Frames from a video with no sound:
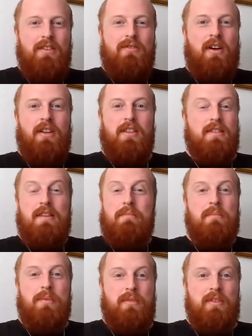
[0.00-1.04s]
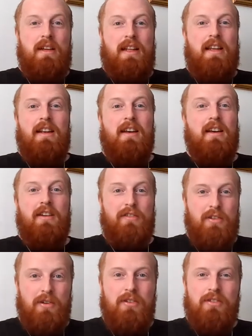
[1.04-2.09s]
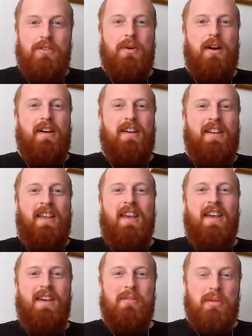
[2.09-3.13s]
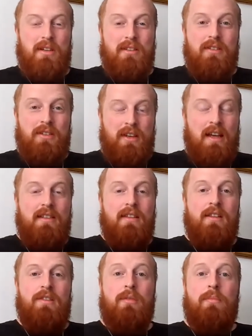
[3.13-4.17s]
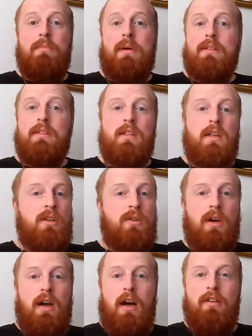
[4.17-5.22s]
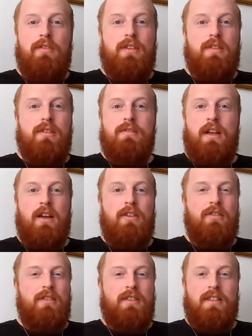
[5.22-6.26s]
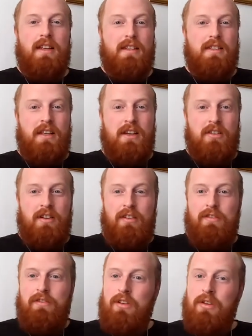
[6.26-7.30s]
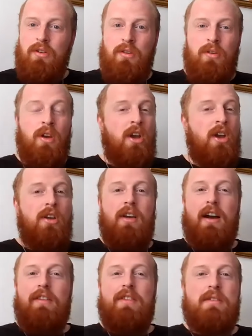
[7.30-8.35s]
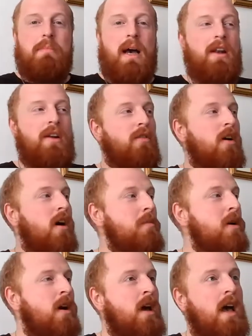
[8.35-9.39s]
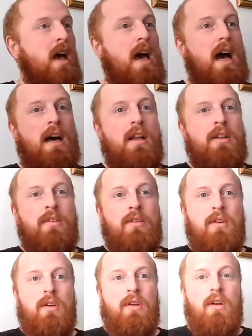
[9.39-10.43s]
It's rather simple, really. Like, of course you are, because you get to the top of the mountain and you have this 360-degree view, you have this panorama, and